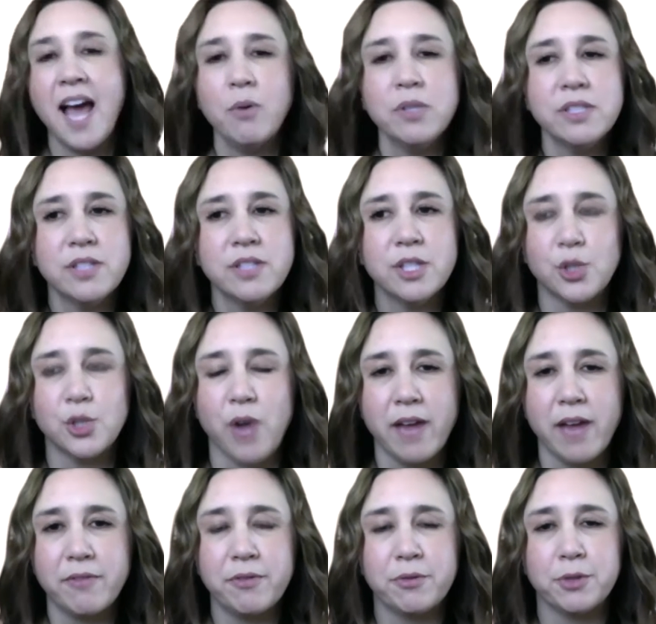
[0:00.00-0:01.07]
is the
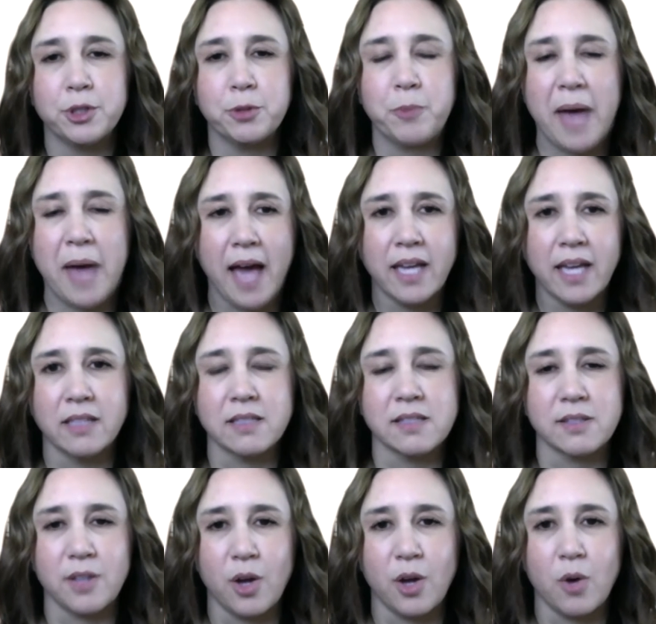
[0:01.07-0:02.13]
drive-through
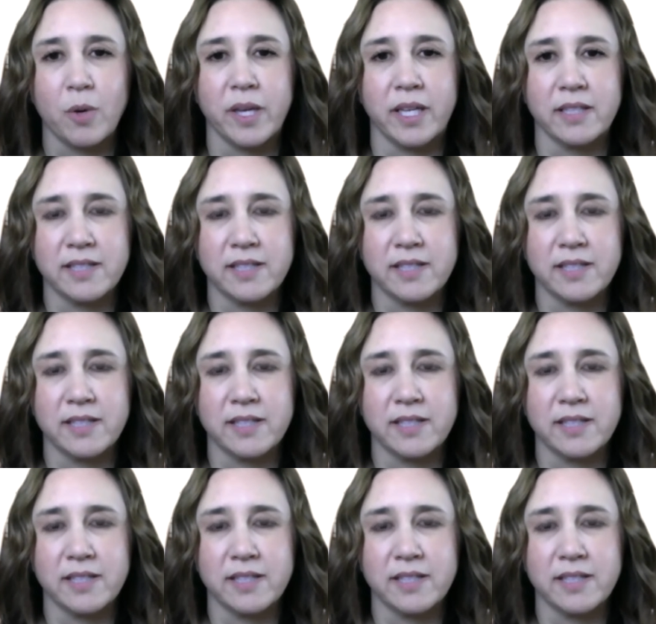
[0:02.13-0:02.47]
packets going?